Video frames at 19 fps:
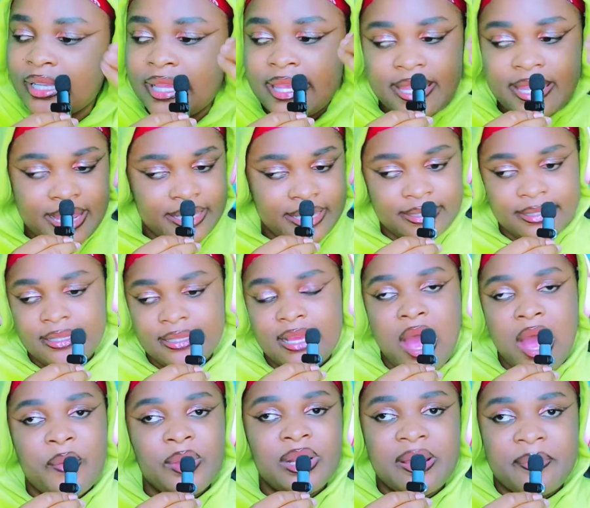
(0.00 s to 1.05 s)
Yes, I
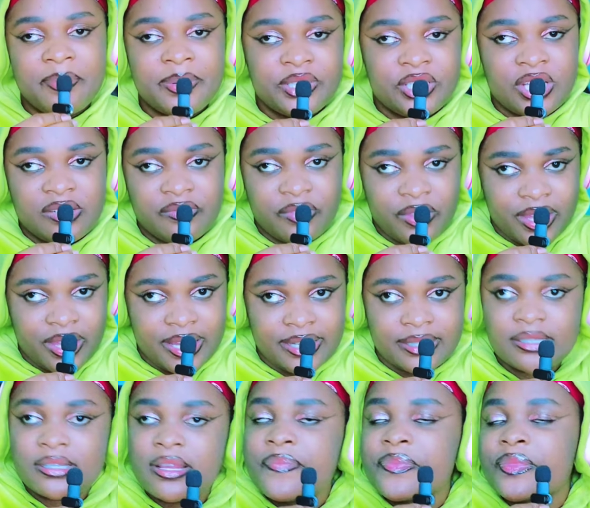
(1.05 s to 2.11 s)
will appreciate for that.